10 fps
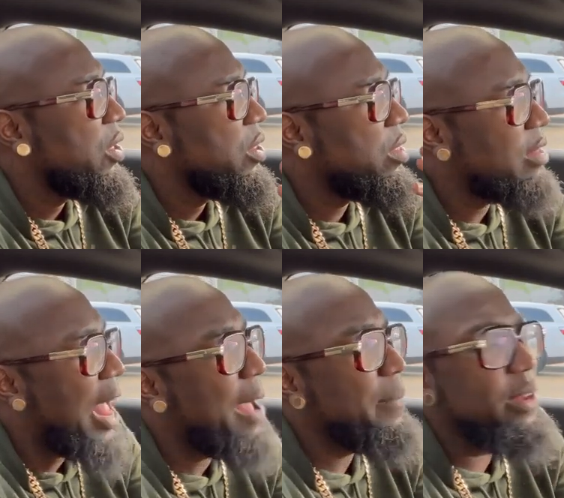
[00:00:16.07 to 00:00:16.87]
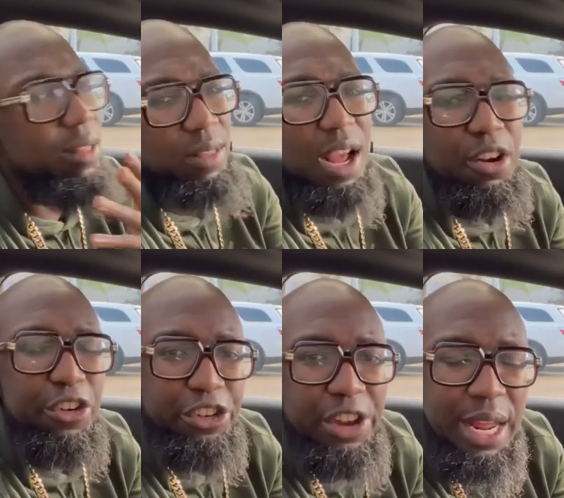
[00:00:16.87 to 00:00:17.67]
stop the sucker
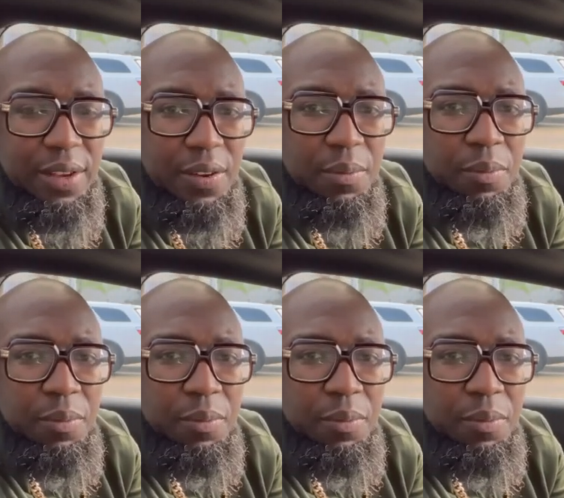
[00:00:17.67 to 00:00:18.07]
shit.